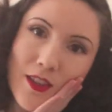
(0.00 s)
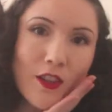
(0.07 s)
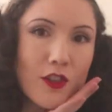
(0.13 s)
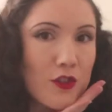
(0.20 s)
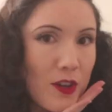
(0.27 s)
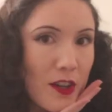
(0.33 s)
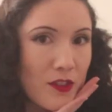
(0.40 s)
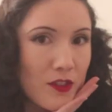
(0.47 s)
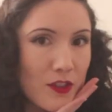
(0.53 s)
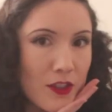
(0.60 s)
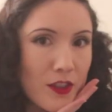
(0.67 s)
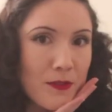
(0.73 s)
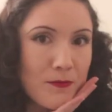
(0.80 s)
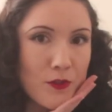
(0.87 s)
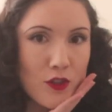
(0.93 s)
the
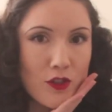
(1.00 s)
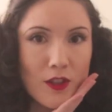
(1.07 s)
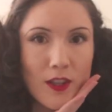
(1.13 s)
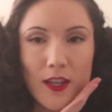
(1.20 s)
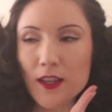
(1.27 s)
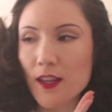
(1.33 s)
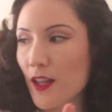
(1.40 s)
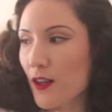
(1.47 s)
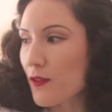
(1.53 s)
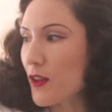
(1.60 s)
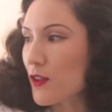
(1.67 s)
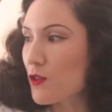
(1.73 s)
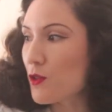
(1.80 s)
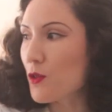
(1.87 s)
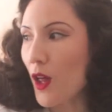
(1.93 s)
dresser just so that I can kind of
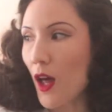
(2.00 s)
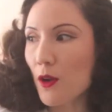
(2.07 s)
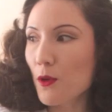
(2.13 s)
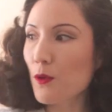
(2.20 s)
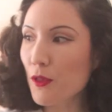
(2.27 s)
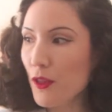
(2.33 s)
like do that whole